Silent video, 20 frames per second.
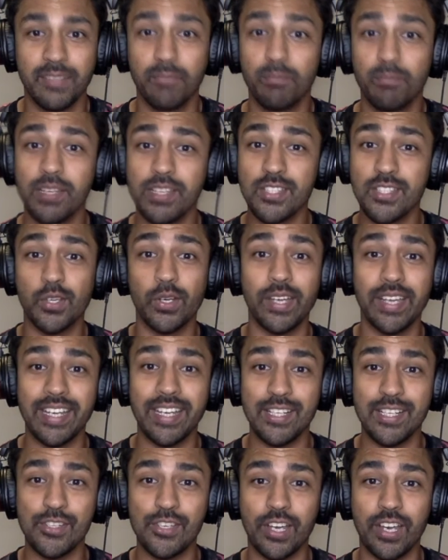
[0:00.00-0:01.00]
Please go
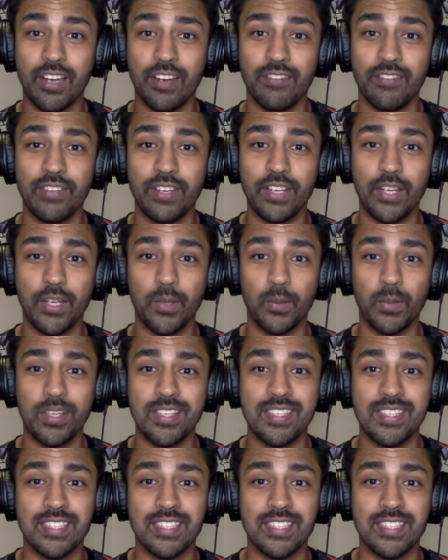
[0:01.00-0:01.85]
ahead and check our video with